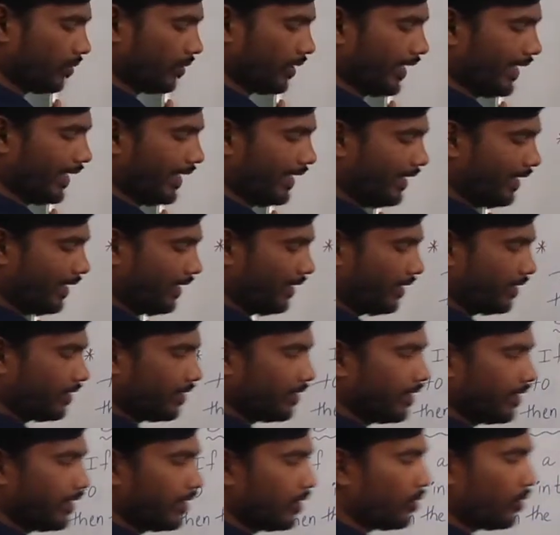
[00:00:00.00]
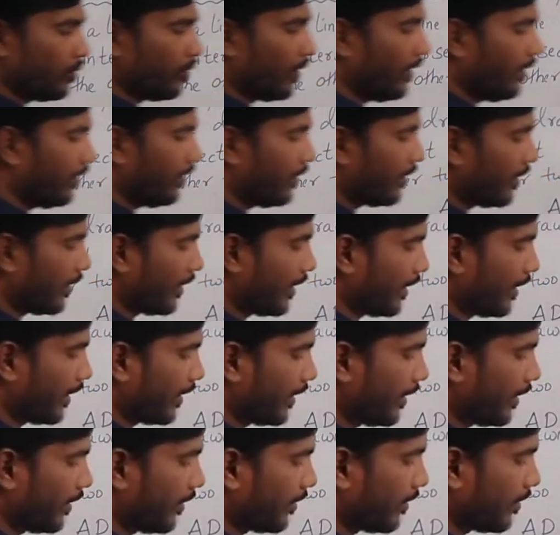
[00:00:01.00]
into 1 AD.
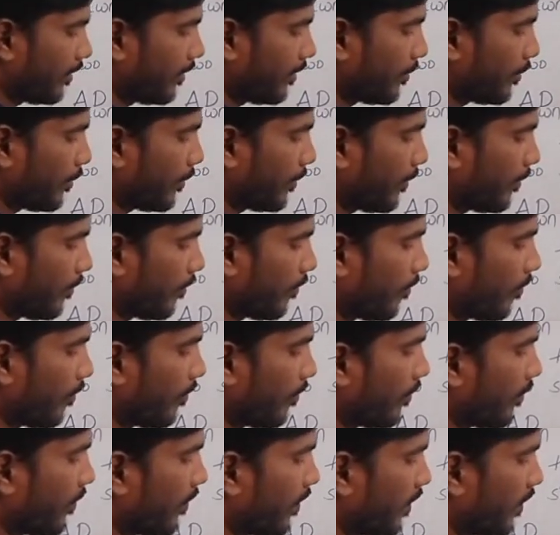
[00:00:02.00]
Other